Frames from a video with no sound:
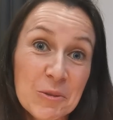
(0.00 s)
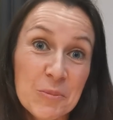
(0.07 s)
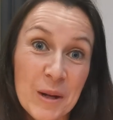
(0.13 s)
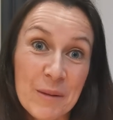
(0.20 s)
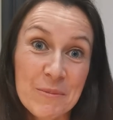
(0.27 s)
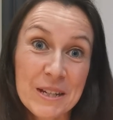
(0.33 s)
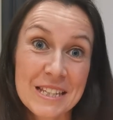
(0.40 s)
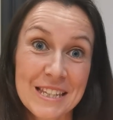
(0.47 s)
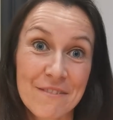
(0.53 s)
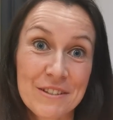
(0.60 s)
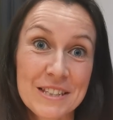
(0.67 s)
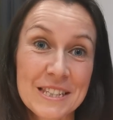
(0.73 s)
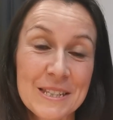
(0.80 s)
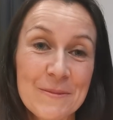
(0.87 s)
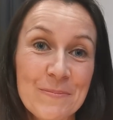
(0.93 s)
Hello, Primary
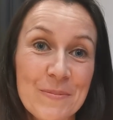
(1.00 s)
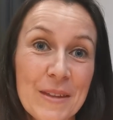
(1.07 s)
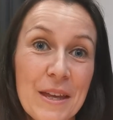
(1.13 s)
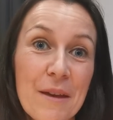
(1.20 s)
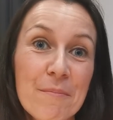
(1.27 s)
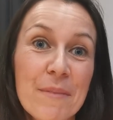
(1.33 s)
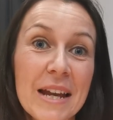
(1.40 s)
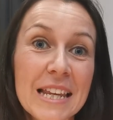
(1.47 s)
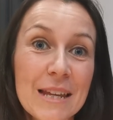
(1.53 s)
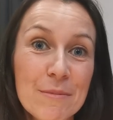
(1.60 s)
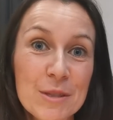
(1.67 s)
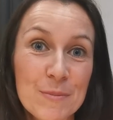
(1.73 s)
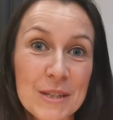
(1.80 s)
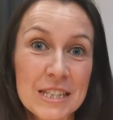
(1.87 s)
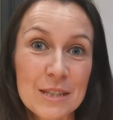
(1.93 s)
7s. My name
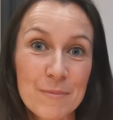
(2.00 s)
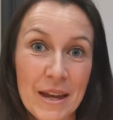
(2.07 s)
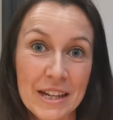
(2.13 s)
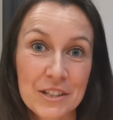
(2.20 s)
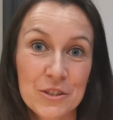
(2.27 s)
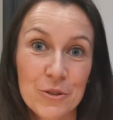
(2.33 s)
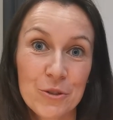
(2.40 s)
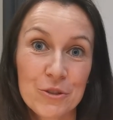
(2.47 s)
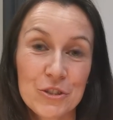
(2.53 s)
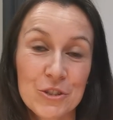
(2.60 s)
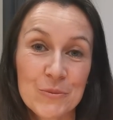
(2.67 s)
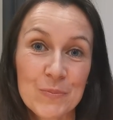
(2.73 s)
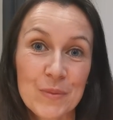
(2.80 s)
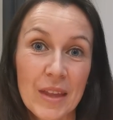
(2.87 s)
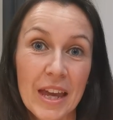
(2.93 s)
is Mrs McIntosh
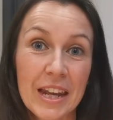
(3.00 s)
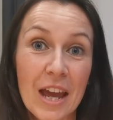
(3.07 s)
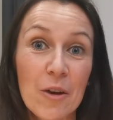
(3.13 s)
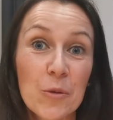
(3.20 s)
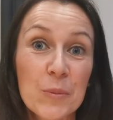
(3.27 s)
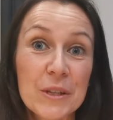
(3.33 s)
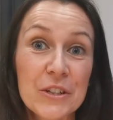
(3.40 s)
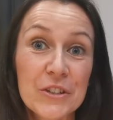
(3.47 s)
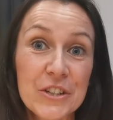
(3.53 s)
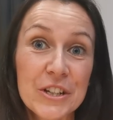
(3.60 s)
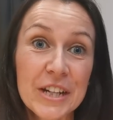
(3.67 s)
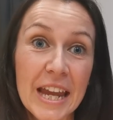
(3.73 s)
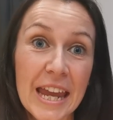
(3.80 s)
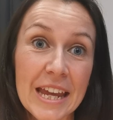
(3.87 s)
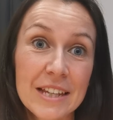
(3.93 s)
and I will be your
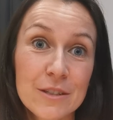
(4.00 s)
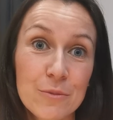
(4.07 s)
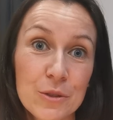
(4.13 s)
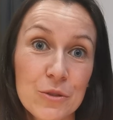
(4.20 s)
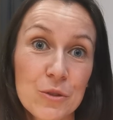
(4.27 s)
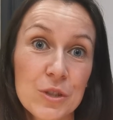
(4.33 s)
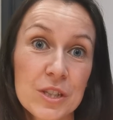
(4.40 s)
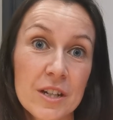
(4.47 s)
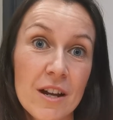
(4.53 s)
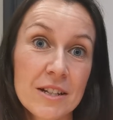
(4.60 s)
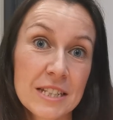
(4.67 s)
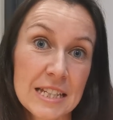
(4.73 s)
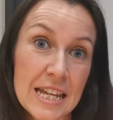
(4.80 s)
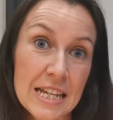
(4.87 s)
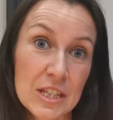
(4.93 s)
year head when you
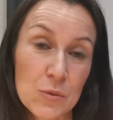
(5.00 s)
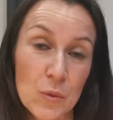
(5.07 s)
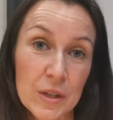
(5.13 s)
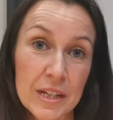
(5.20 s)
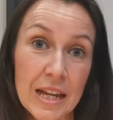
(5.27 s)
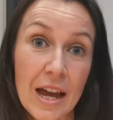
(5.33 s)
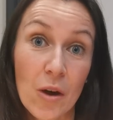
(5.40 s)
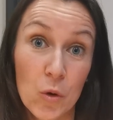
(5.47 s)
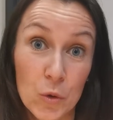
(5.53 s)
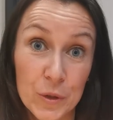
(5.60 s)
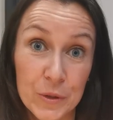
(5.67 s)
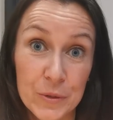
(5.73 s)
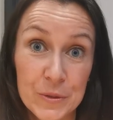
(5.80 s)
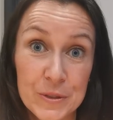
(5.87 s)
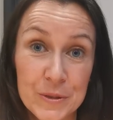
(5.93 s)
start an S1 at
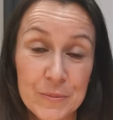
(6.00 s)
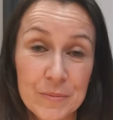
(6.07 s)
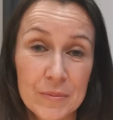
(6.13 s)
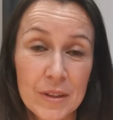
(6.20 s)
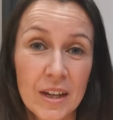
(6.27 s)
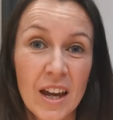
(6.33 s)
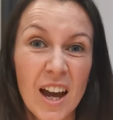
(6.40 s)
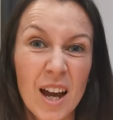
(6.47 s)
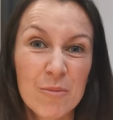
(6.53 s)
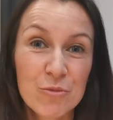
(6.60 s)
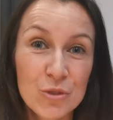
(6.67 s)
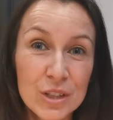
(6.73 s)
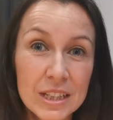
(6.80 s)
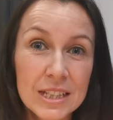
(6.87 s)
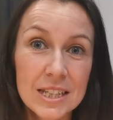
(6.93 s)
Holy Rood.
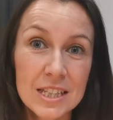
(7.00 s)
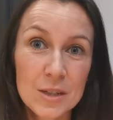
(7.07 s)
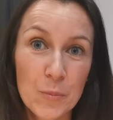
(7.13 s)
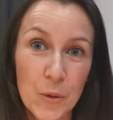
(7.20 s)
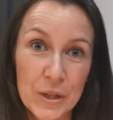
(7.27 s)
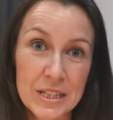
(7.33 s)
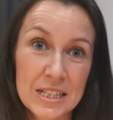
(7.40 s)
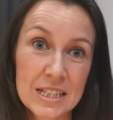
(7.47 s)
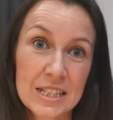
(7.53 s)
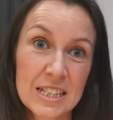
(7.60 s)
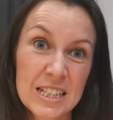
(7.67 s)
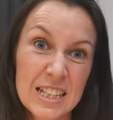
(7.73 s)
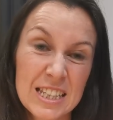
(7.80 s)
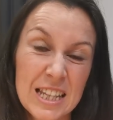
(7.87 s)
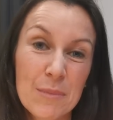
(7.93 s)
I'm really disappointed
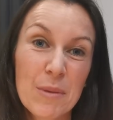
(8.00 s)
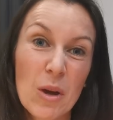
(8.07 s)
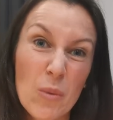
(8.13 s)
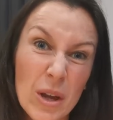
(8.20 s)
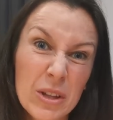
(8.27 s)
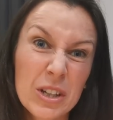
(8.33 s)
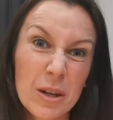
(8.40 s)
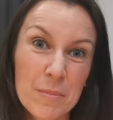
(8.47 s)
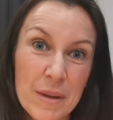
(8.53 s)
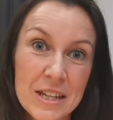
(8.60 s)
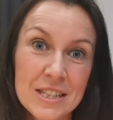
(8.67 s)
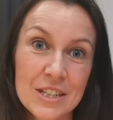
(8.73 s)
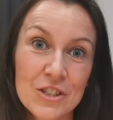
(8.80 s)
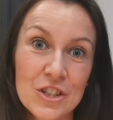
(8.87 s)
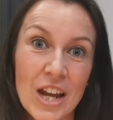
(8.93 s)
that my welcome
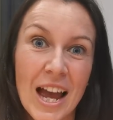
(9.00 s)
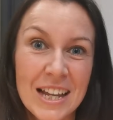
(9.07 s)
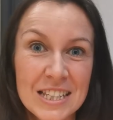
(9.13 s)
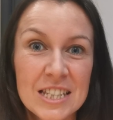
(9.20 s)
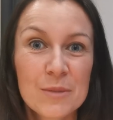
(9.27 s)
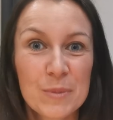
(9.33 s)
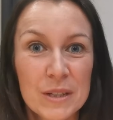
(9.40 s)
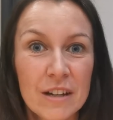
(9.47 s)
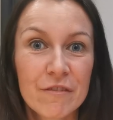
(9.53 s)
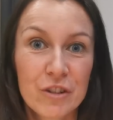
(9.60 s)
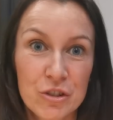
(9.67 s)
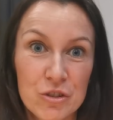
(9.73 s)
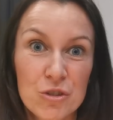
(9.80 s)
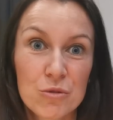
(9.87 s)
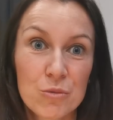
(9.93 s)
message has to be a
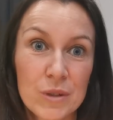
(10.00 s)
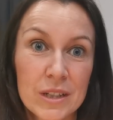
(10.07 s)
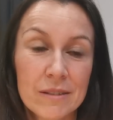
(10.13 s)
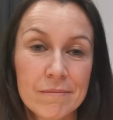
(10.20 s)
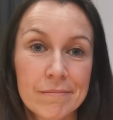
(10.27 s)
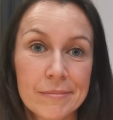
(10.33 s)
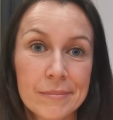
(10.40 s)
virtual one.